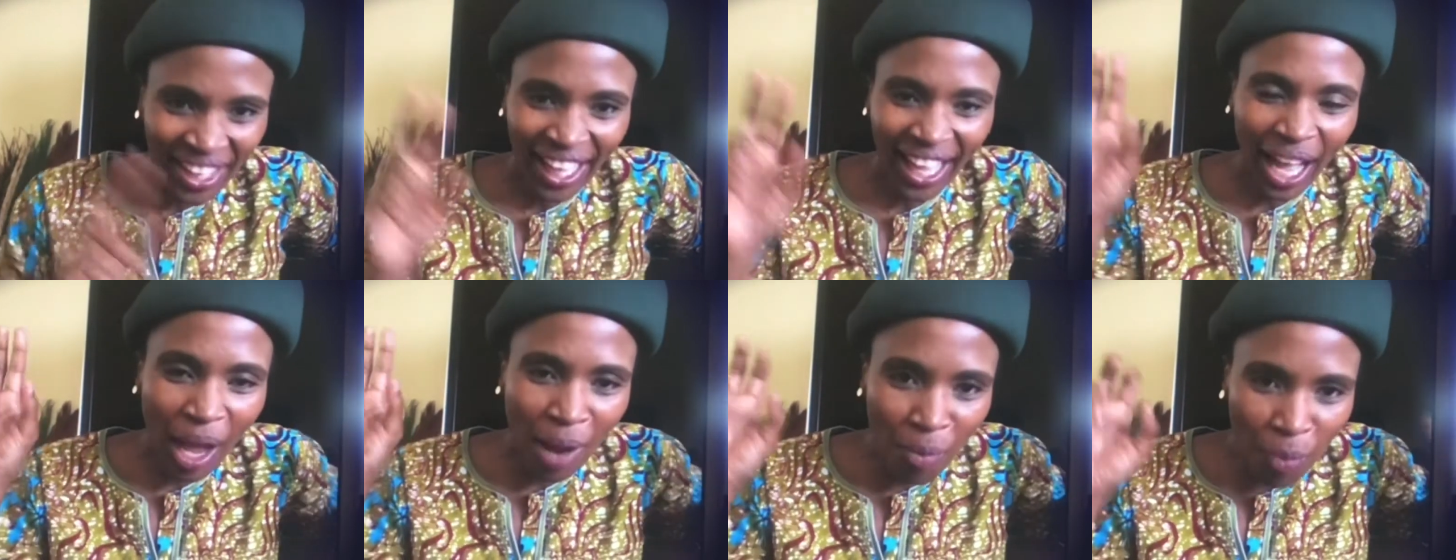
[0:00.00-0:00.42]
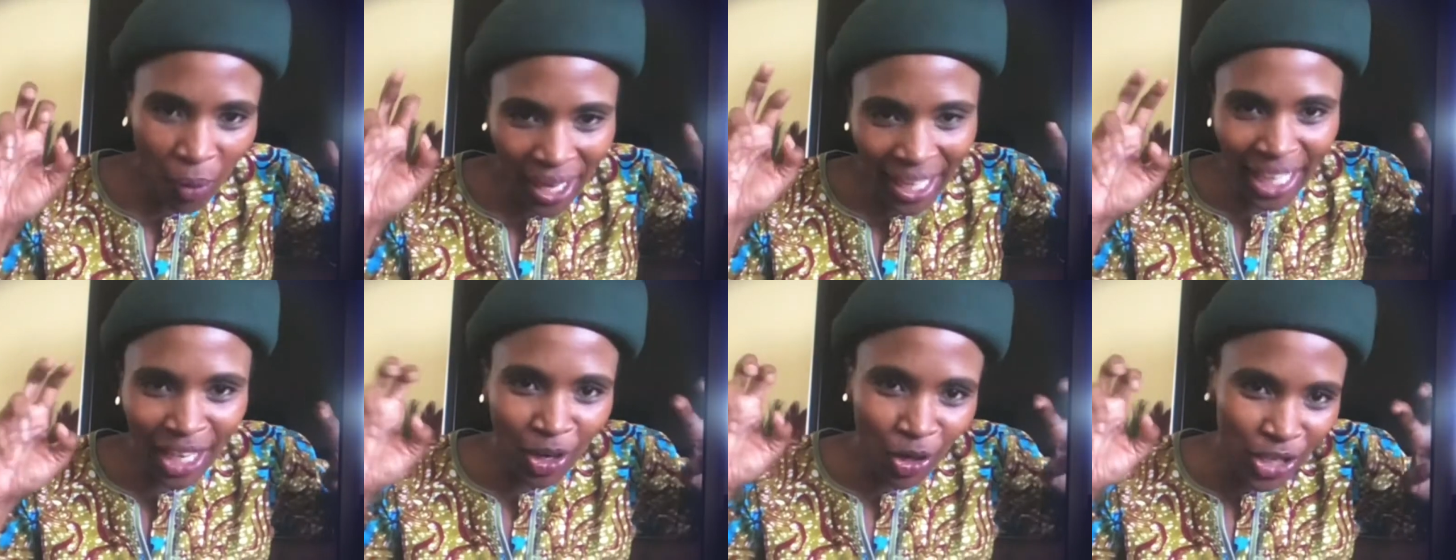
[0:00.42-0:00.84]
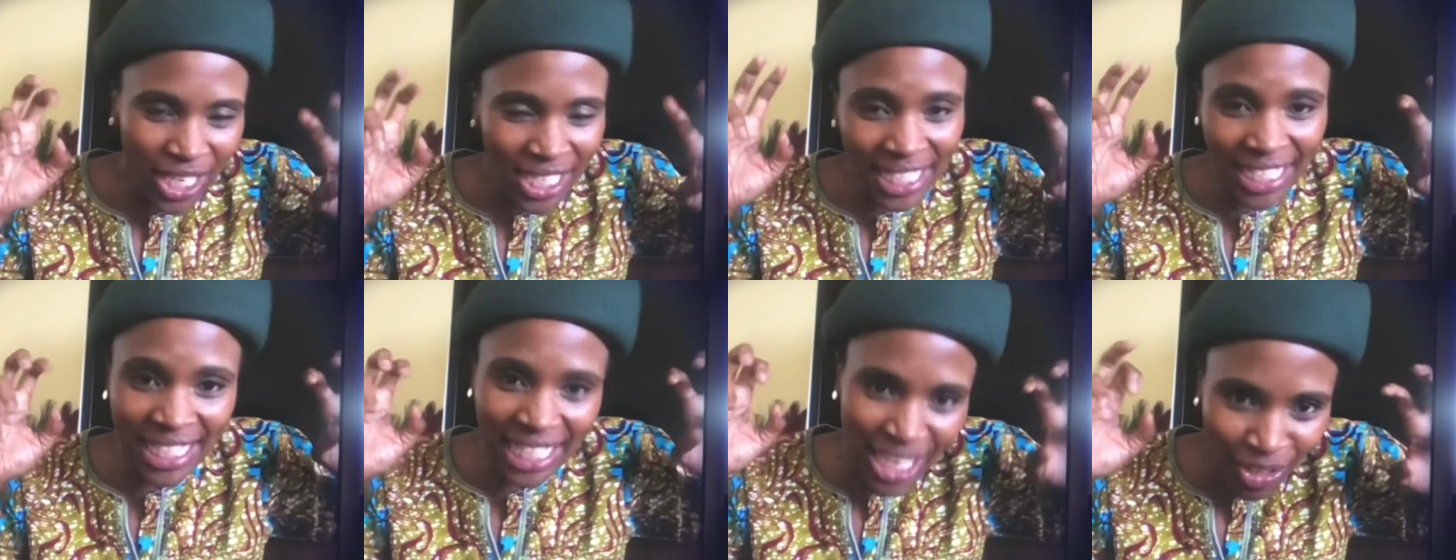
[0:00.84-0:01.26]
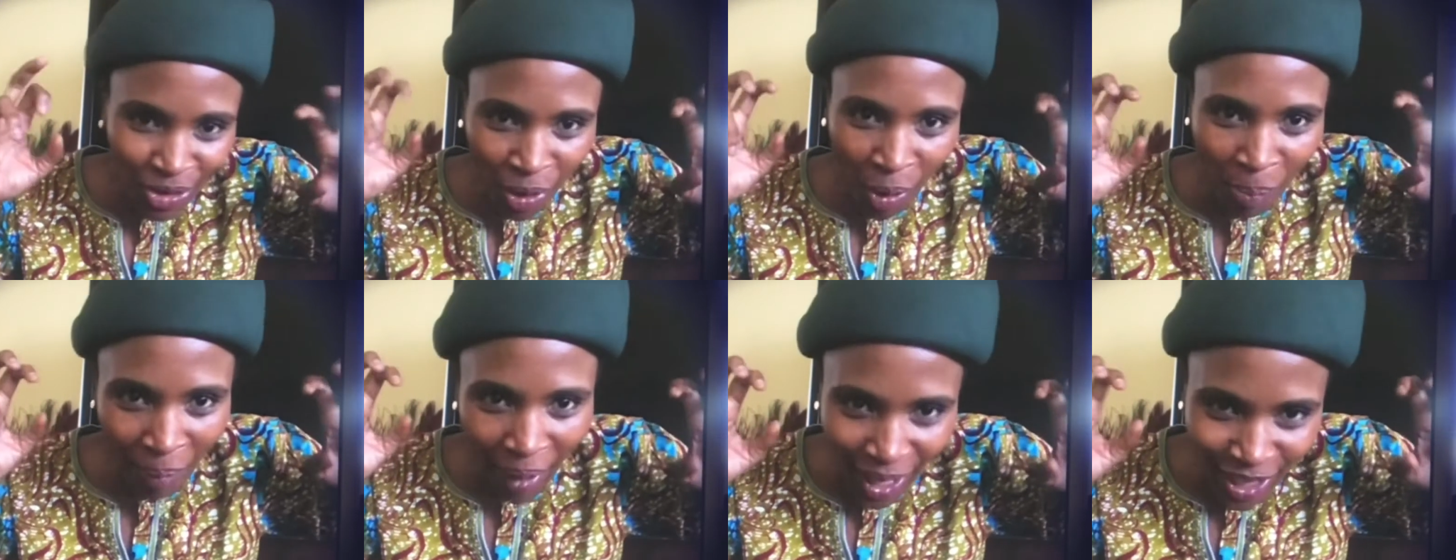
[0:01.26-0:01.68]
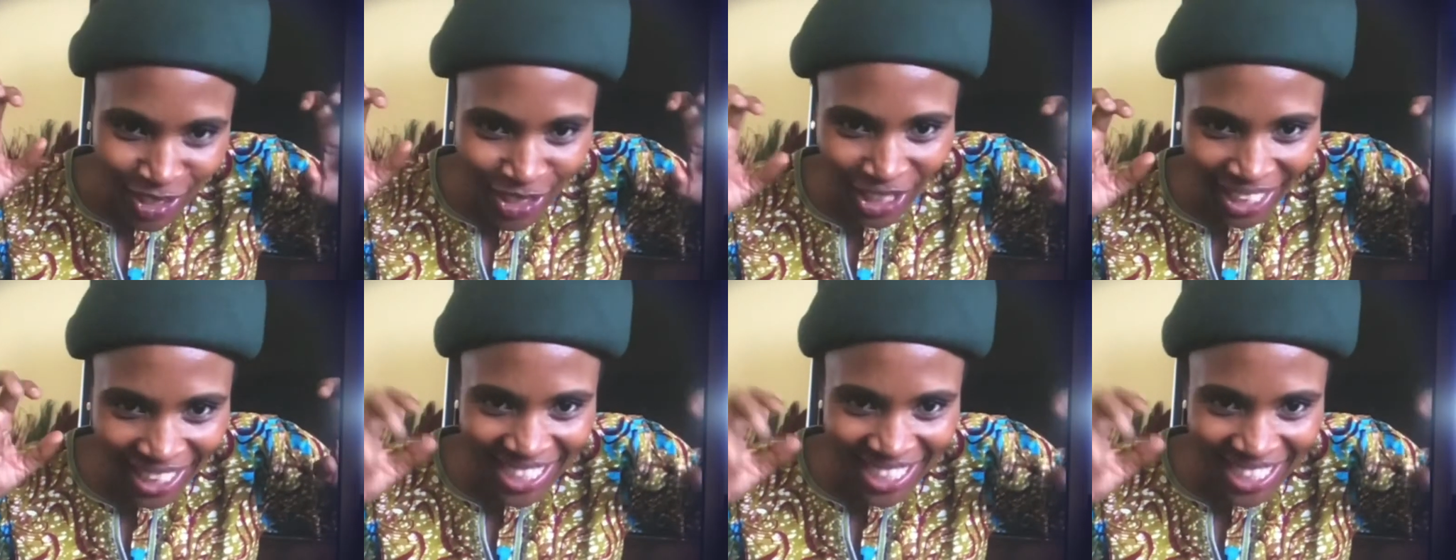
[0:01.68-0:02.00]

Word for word: I'm working on a zero budget.